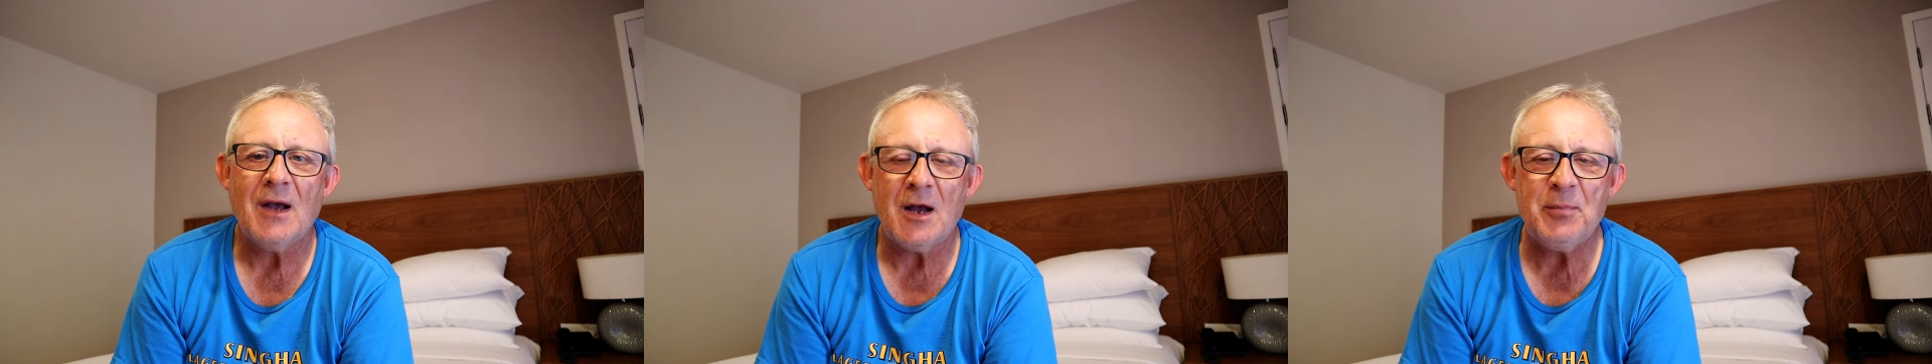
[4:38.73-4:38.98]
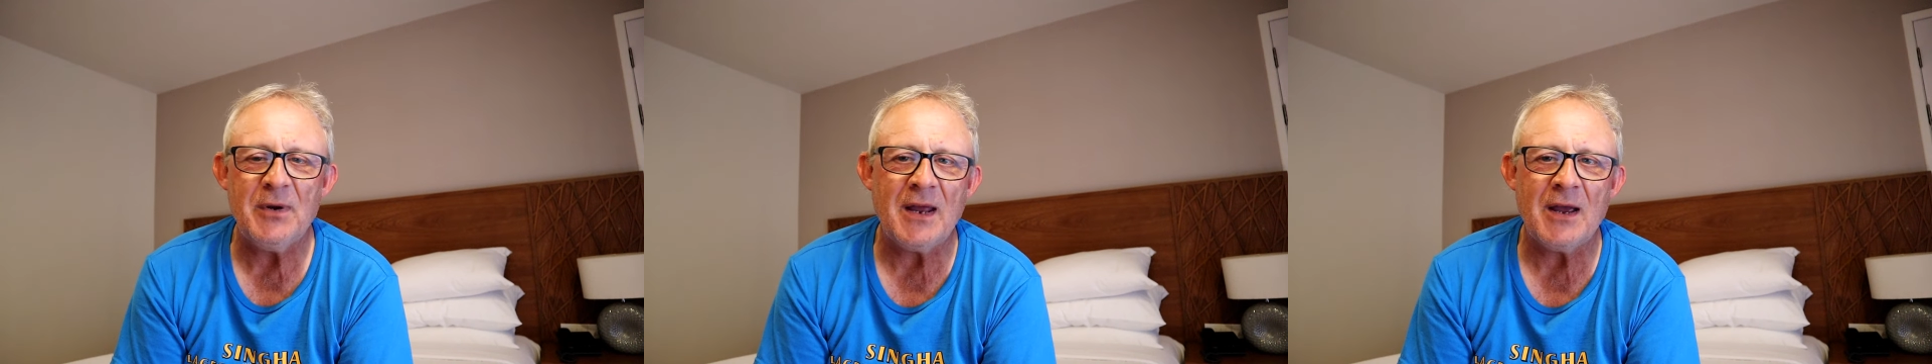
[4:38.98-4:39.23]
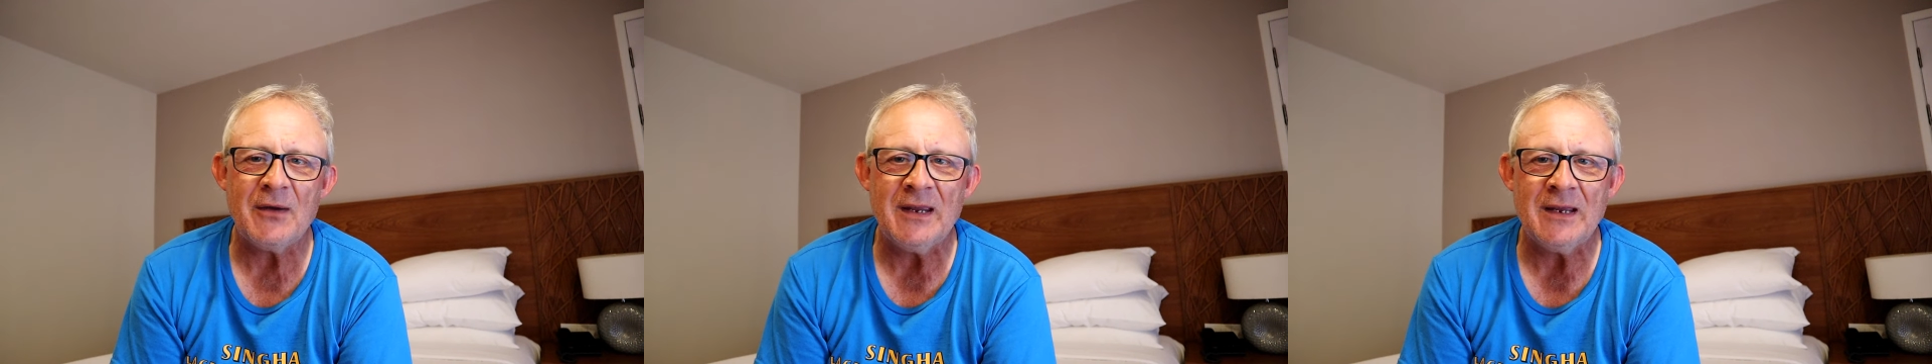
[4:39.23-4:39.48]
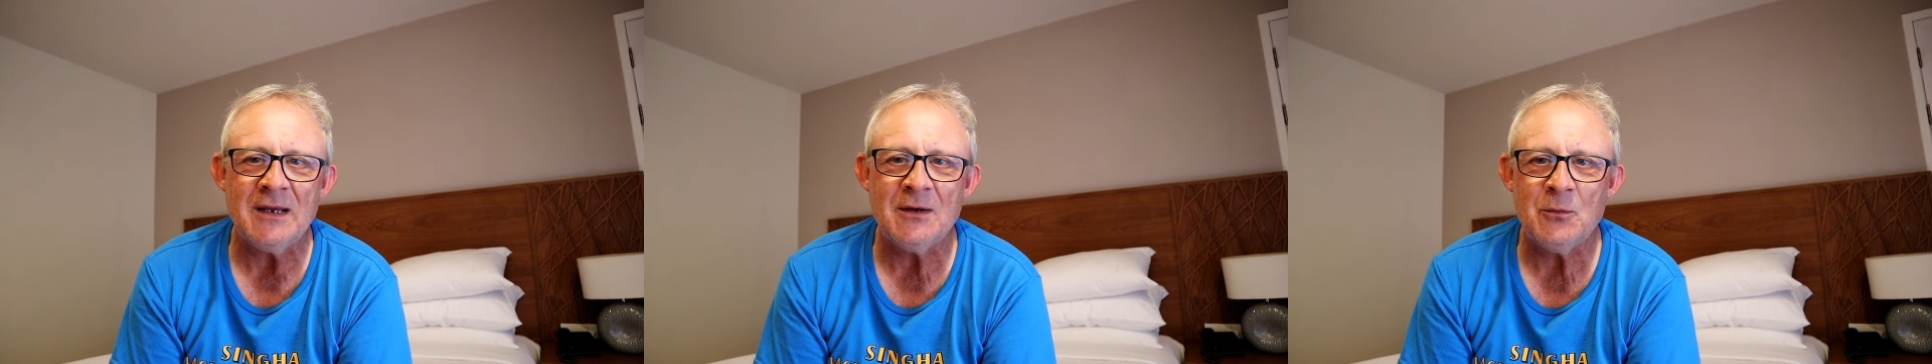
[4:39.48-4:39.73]
I've been out
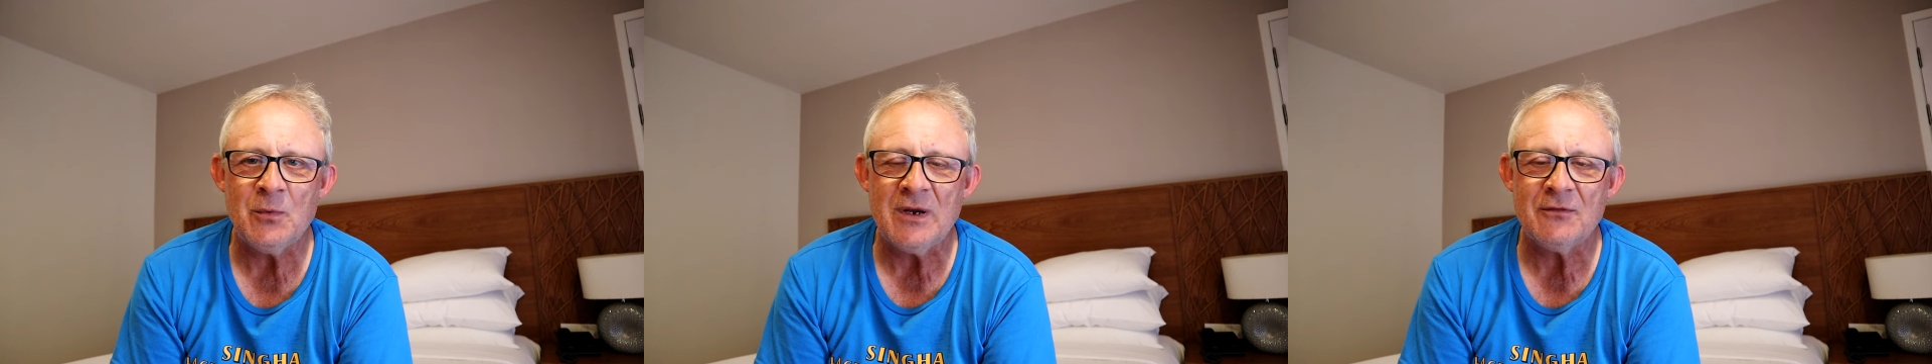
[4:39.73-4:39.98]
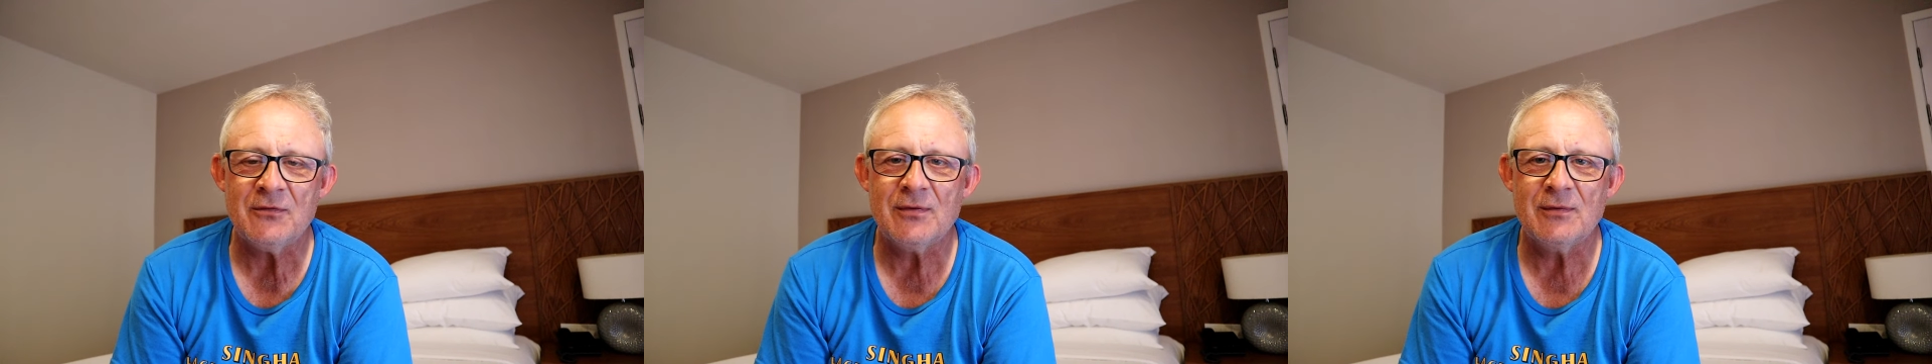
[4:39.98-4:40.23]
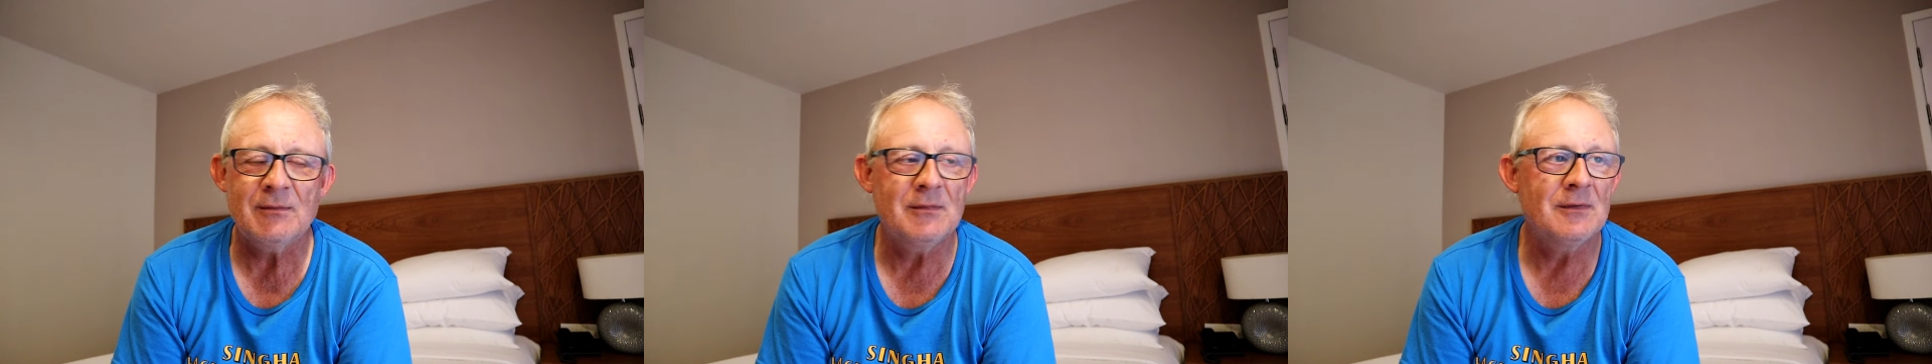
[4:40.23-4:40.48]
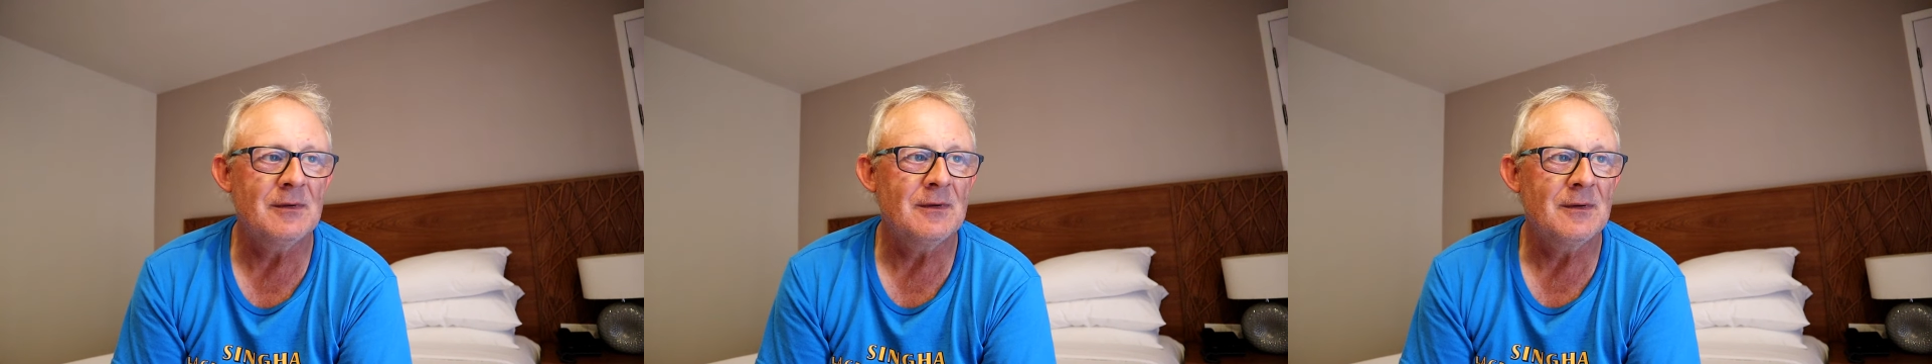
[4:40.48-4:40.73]
here with
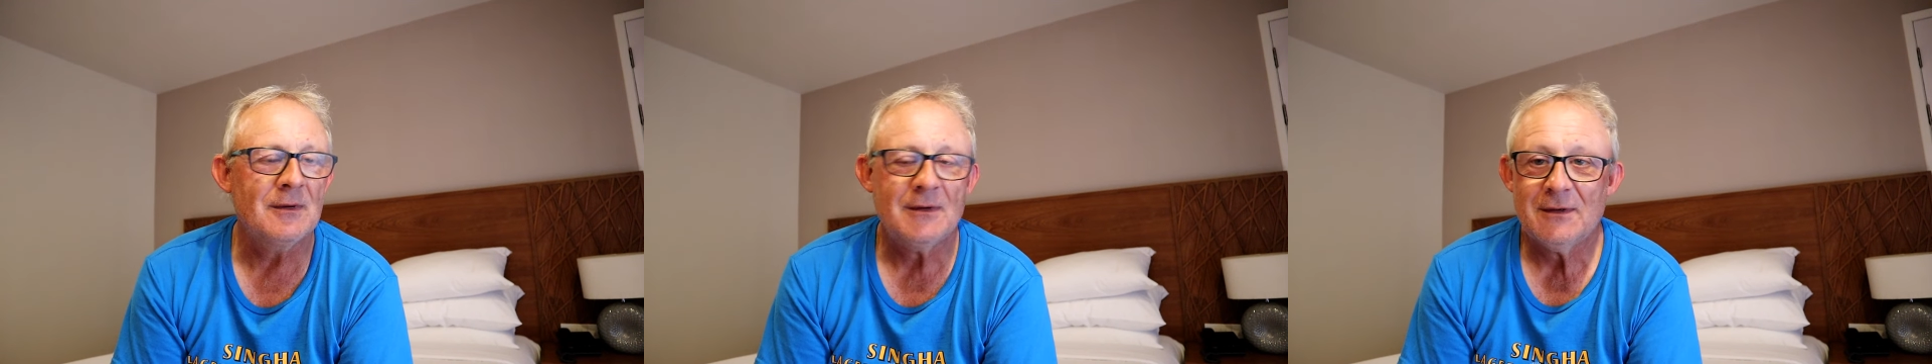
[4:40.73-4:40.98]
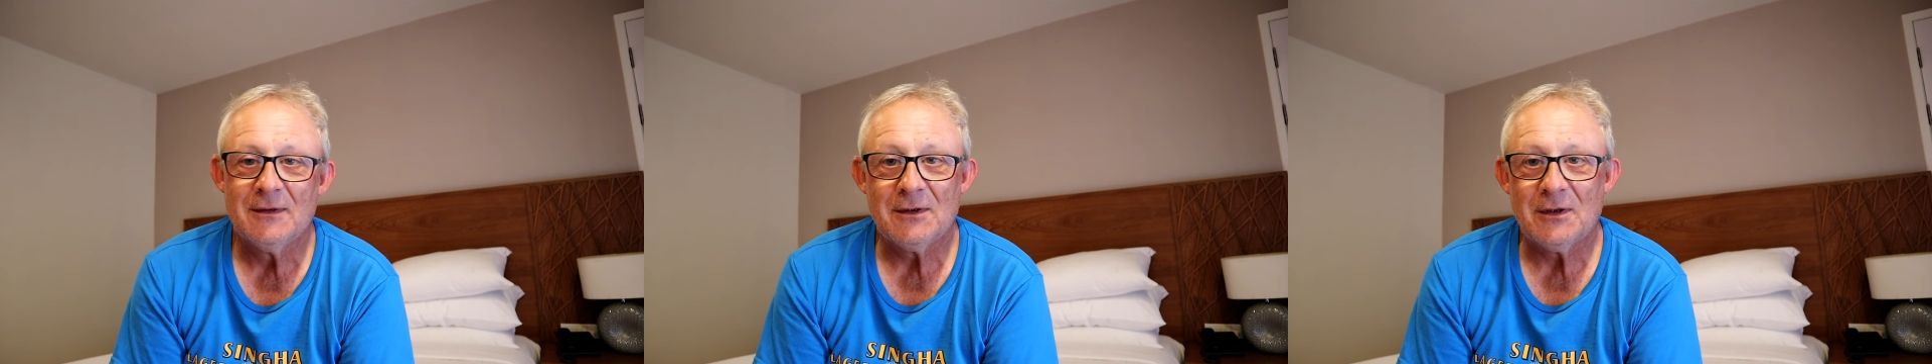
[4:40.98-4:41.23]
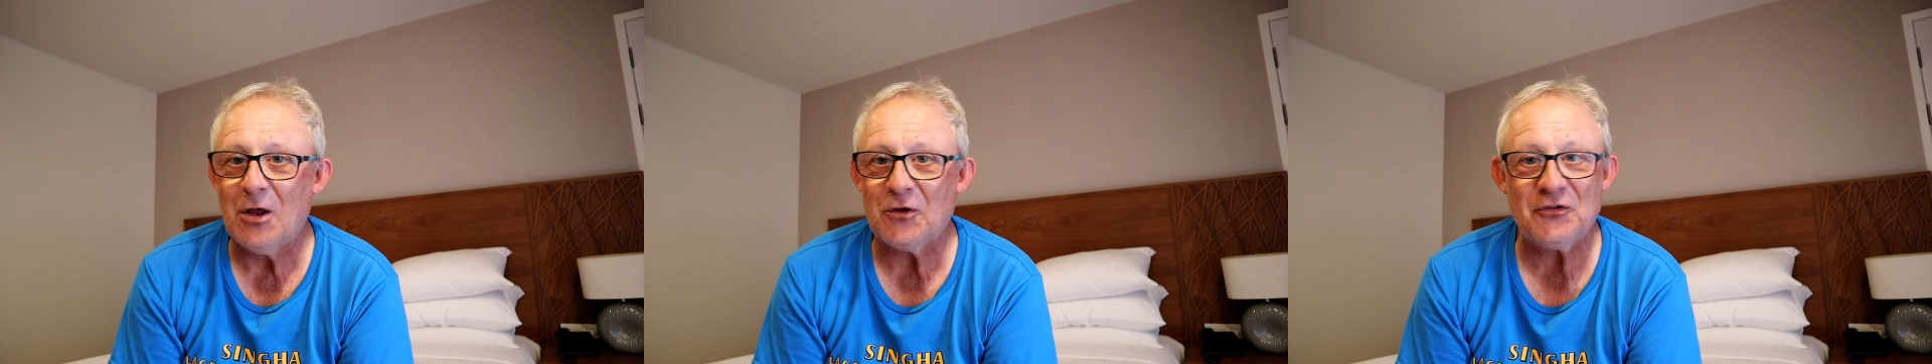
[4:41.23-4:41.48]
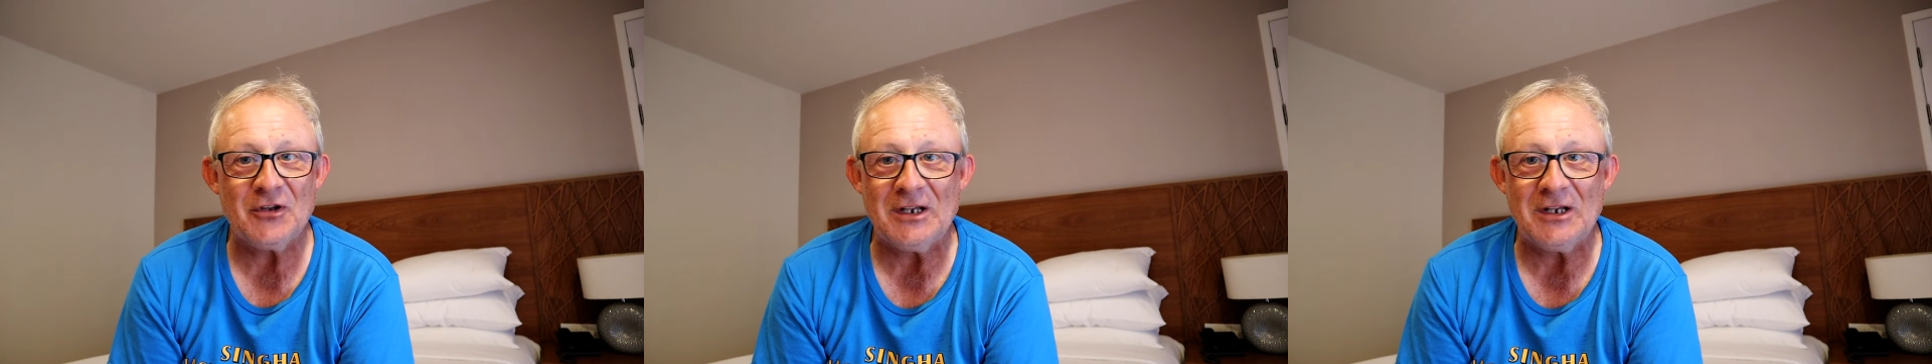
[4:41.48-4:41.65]
lots